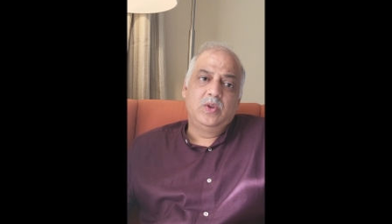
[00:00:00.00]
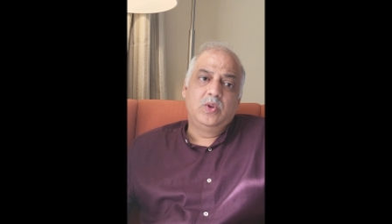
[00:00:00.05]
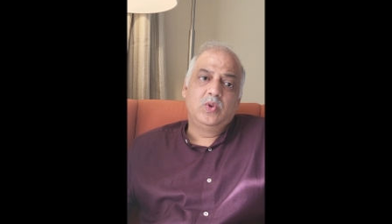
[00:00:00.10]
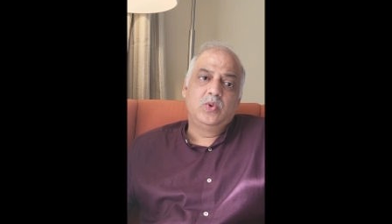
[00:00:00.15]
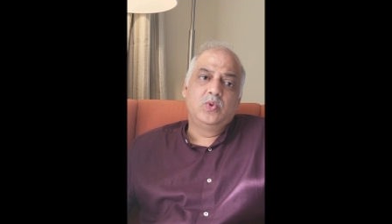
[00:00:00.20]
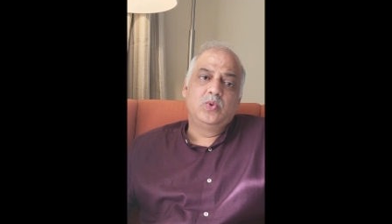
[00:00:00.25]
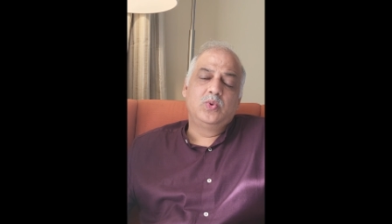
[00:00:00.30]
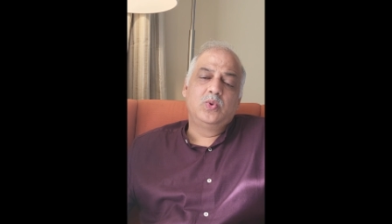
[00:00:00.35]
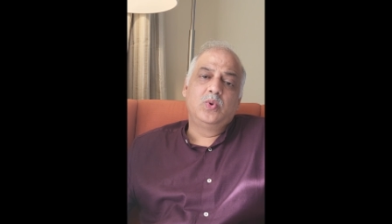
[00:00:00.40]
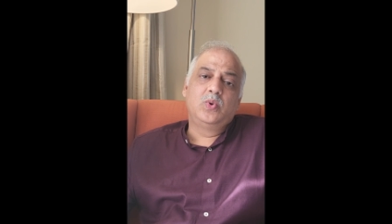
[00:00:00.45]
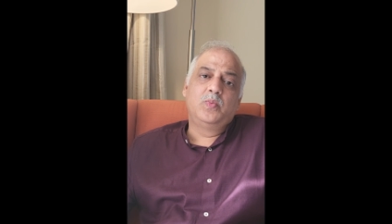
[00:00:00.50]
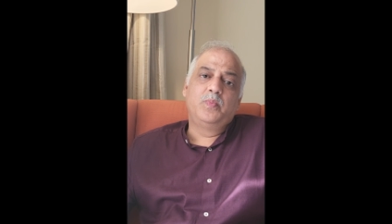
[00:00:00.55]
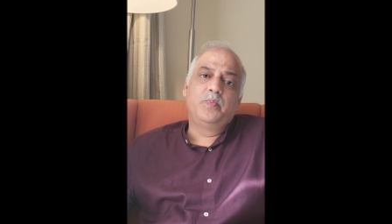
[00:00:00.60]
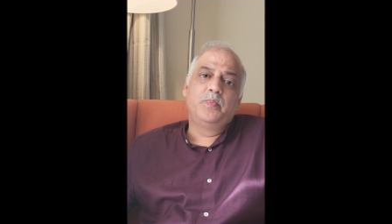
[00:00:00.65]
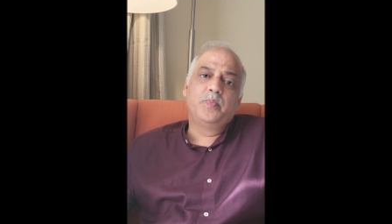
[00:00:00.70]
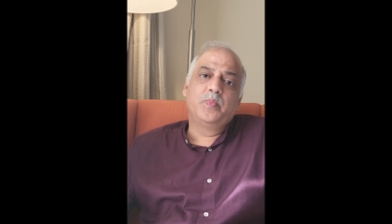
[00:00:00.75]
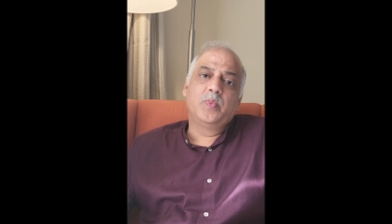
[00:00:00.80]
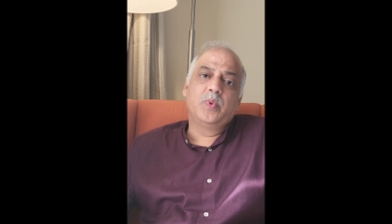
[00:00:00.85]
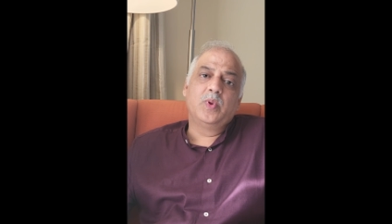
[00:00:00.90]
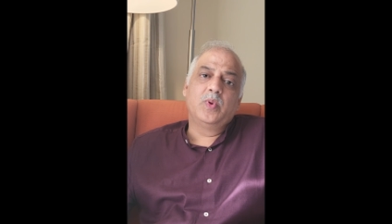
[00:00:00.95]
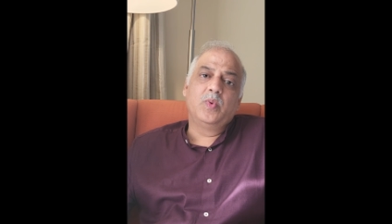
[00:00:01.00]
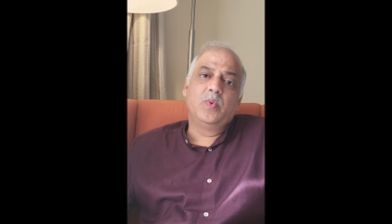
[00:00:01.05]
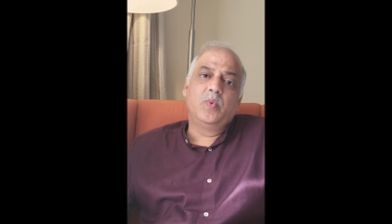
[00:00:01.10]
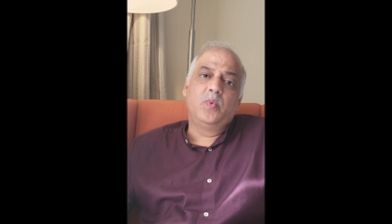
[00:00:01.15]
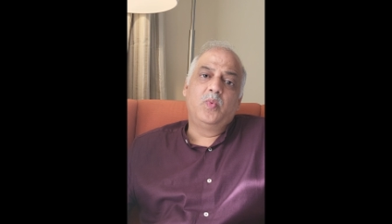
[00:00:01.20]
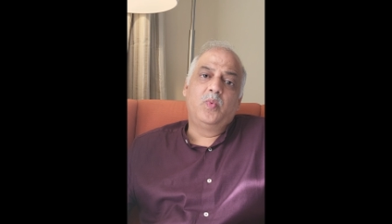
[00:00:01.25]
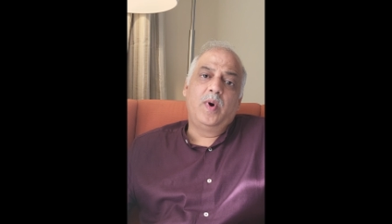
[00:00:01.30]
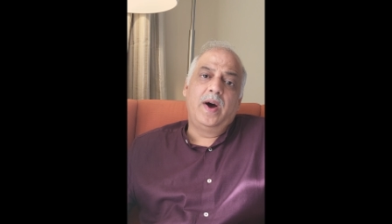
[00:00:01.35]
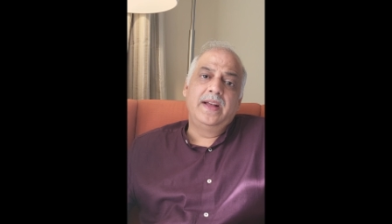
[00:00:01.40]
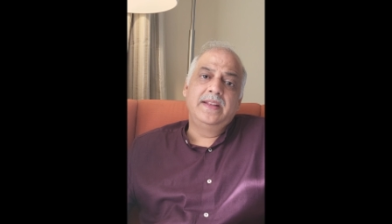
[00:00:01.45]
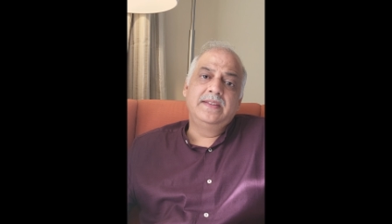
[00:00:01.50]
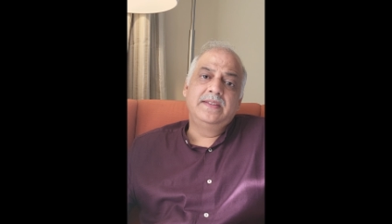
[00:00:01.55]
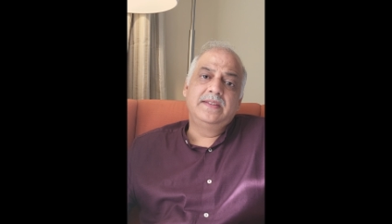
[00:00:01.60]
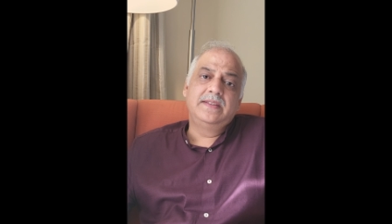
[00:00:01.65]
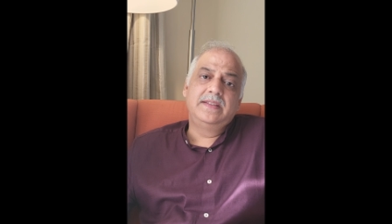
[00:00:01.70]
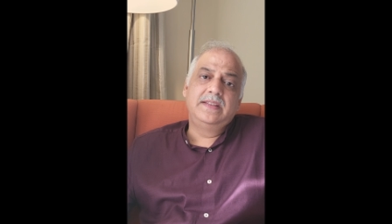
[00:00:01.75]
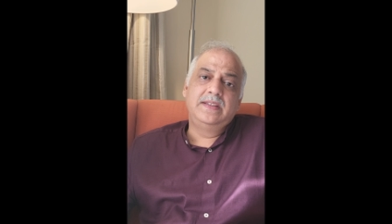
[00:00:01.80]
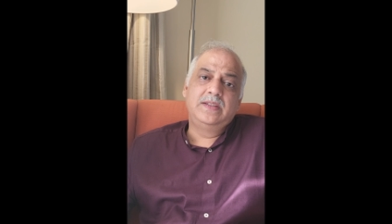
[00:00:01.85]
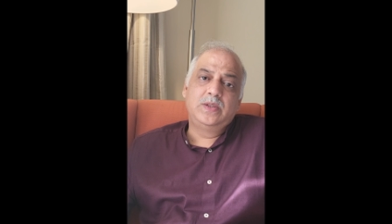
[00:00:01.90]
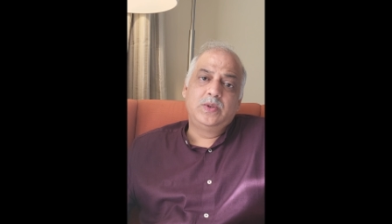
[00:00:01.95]
So, once
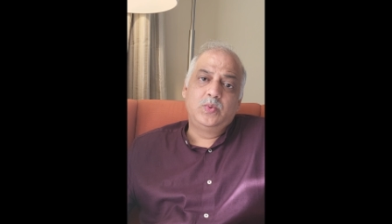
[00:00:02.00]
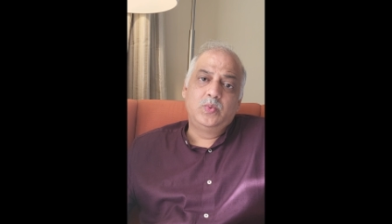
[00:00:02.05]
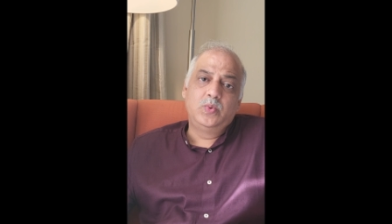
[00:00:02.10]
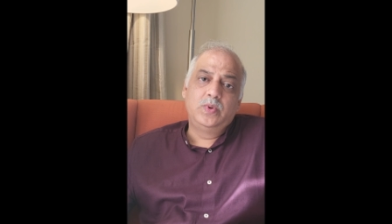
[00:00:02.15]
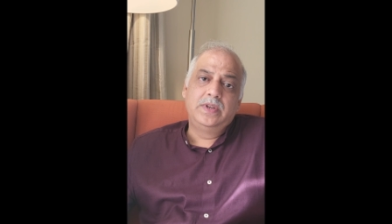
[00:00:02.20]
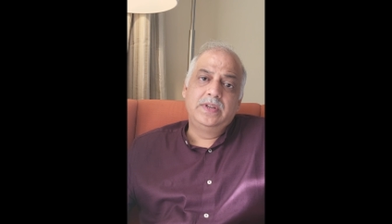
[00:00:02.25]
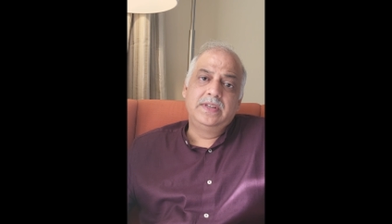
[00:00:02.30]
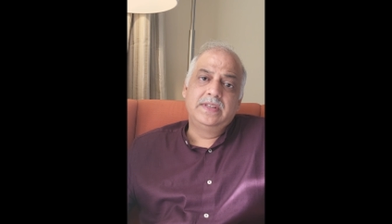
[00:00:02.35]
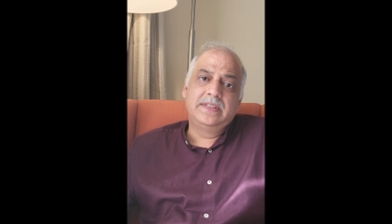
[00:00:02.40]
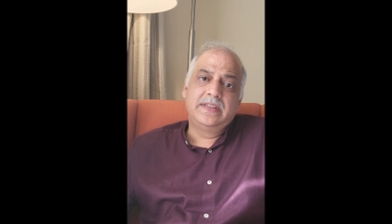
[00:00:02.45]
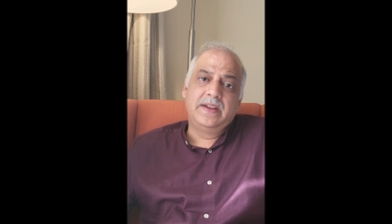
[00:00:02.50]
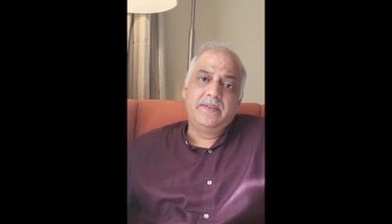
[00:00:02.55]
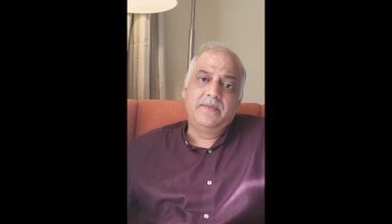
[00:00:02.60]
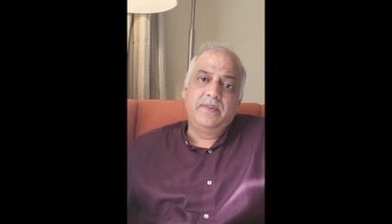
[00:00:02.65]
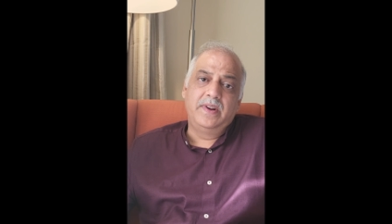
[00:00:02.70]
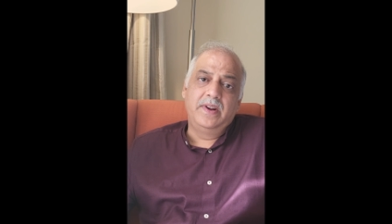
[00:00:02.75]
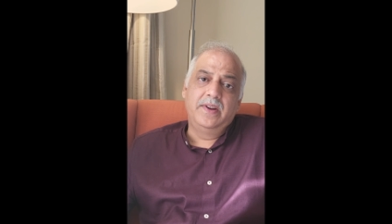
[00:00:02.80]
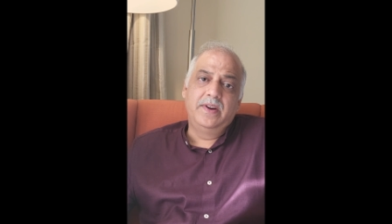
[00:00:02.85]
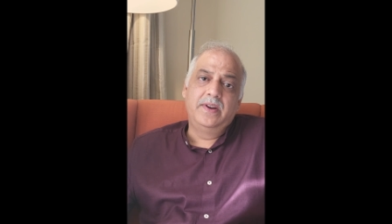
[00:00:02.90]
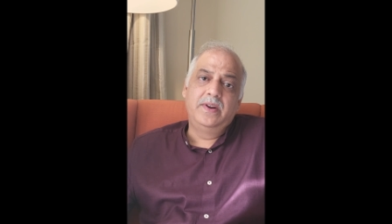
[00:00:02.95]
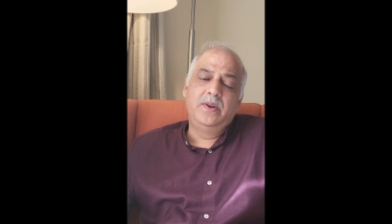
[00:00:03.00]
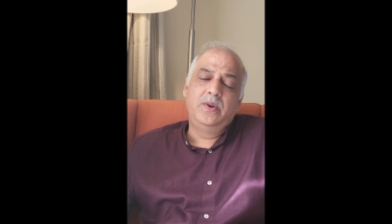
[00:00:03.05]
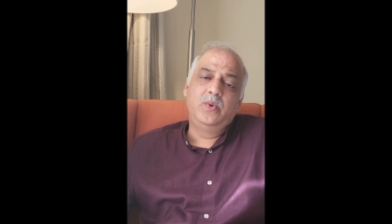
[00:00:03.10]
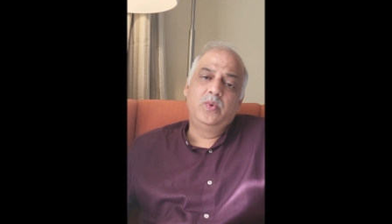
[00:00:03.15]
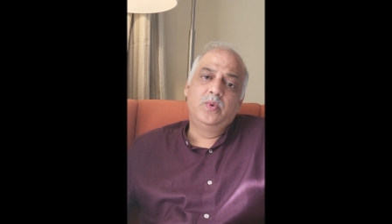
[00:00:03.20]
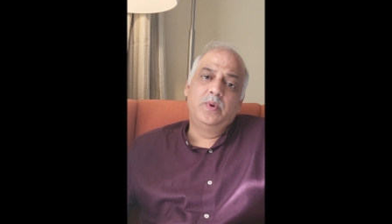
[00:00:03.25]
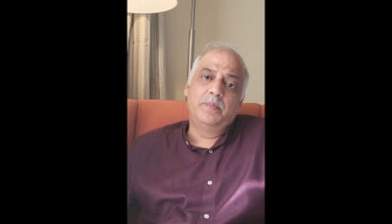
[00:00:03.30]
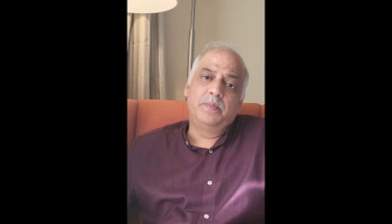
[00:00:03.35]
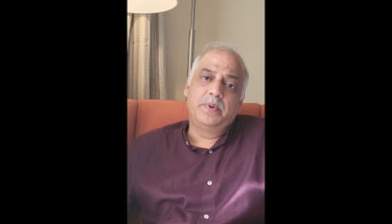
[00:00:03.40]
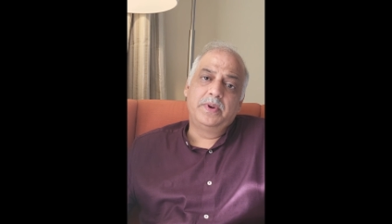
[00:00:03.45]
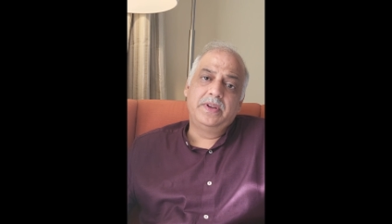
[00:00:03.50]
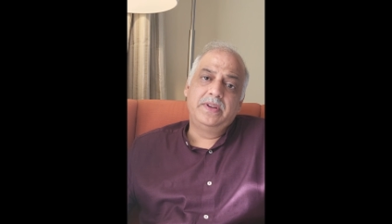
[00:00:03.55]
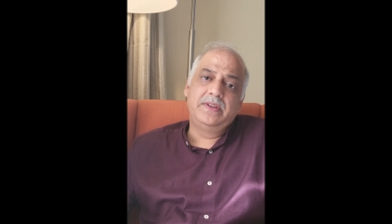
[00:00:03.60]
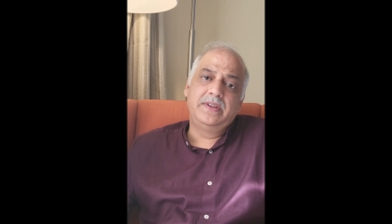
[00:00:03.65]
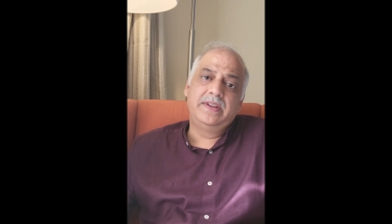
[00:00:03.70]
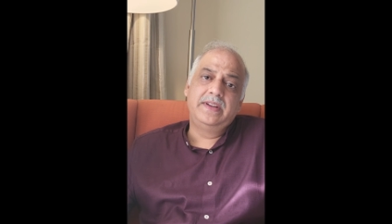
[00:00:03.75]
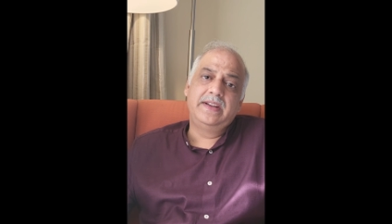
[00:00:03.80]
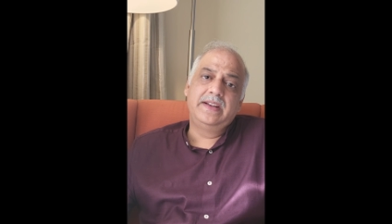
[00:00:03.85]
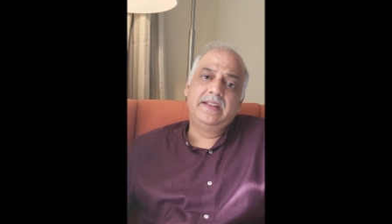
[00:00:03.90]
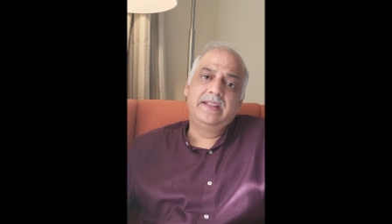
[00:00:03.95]
the students have learned to
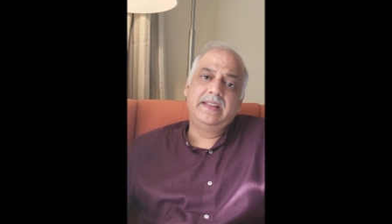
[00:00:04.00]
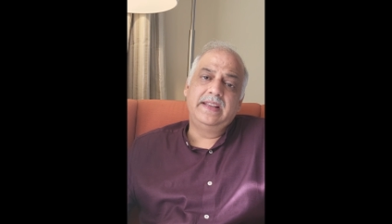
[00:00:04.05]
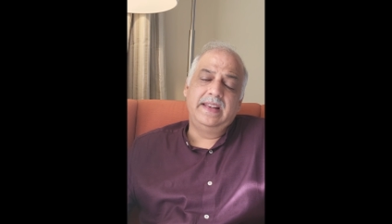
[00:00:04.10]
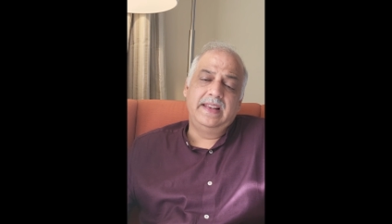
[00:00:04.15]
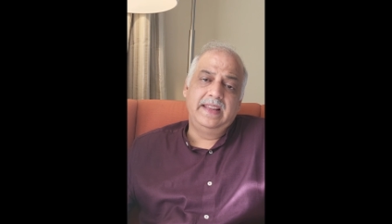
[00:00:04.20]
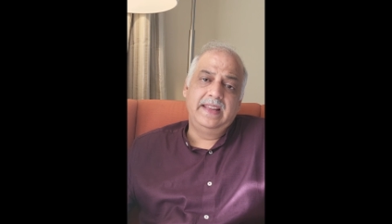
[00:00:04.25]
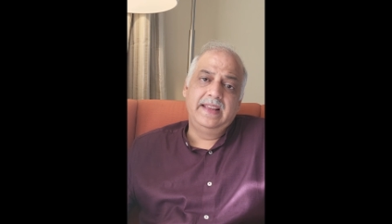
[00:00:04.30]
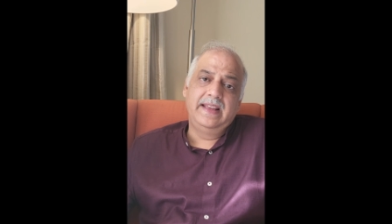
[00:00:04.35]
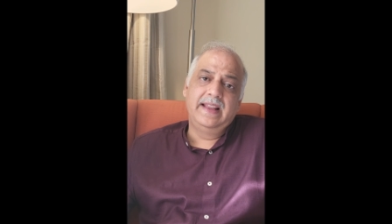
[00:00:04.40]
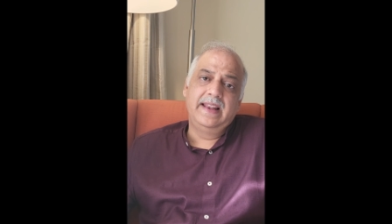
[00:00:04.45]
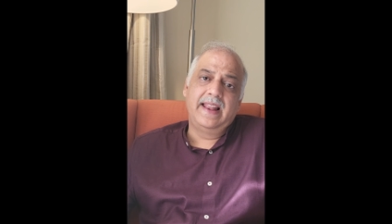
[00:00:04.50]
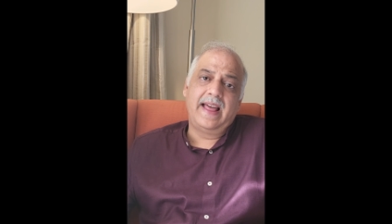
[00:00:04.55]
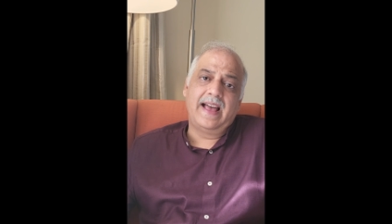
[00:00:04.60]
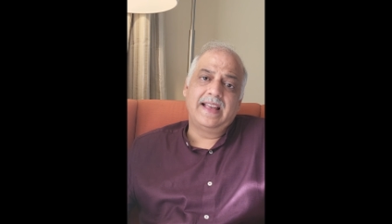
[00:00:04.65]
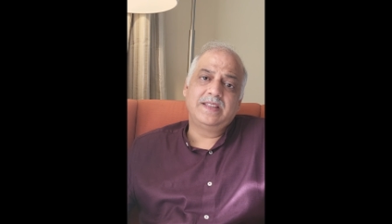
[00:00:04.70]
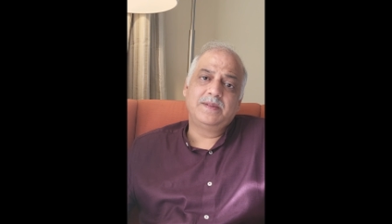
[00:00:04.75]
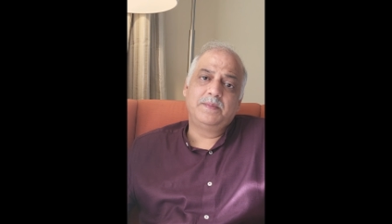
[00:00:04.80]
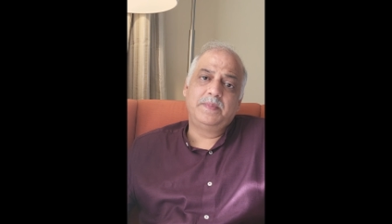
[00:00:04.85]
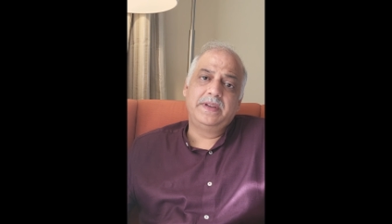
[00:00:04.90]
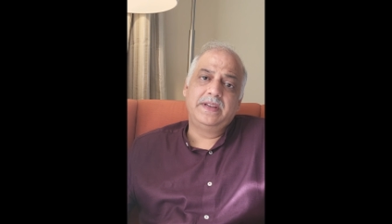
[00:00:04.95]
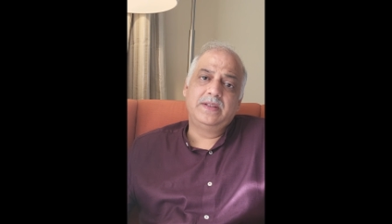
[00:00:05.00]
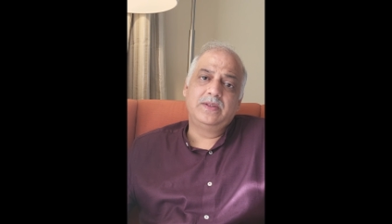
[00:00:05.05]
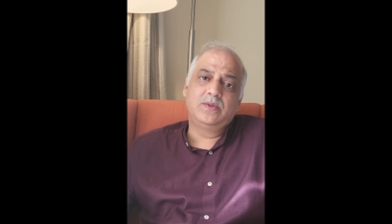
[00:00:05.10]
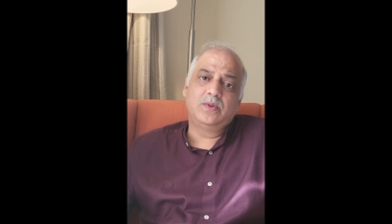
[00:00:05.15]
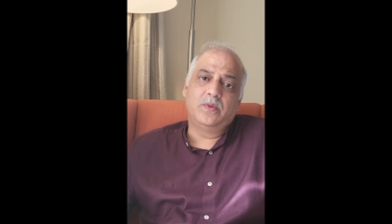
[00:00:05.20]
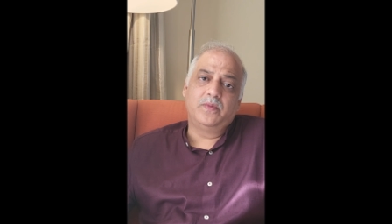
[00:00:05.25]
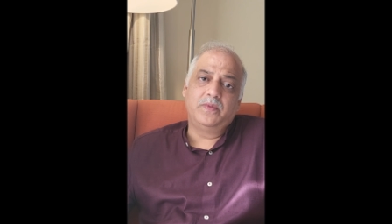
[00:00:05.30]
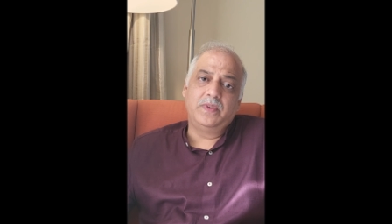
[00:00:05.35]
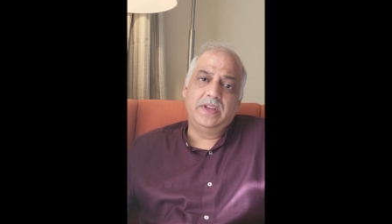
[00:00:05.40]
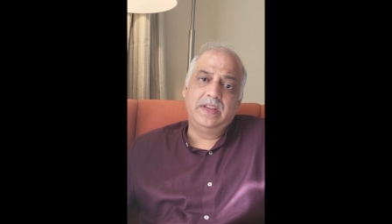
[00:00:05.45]
appreciate the legal aspects of